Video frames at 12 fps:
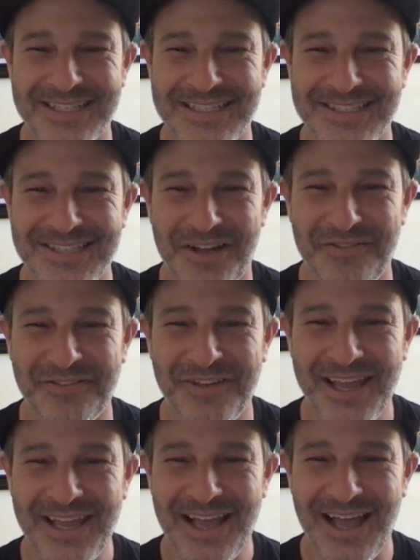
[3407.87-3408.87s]
and stuff
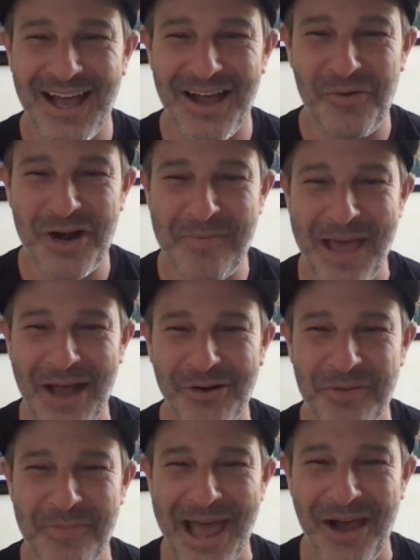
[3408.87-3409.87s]
when I'm out and
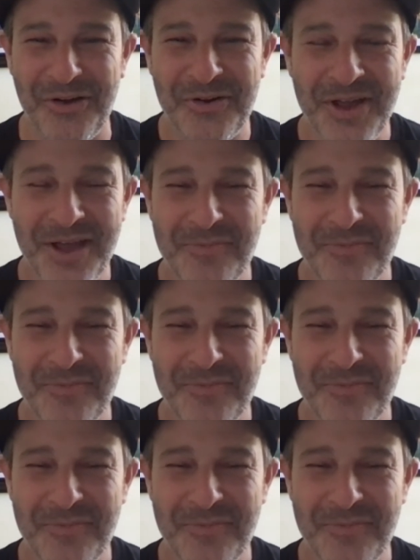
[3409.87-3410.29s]
about.